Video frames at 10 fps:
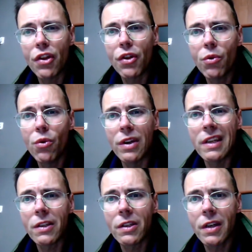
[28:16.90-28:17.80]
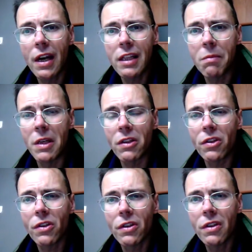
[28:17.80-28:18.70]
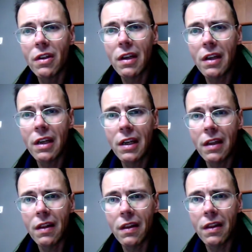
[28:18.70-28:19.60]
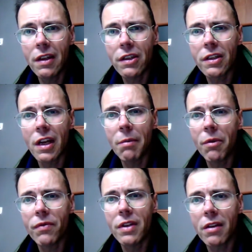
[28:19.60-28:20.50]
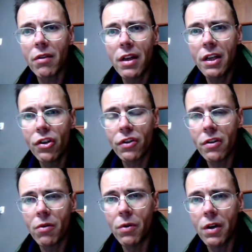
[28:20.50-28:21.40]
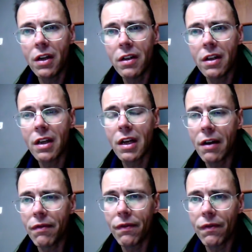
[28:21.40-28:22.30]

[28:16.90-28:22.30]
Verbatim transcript: through incitements in this type of degradation so on, they have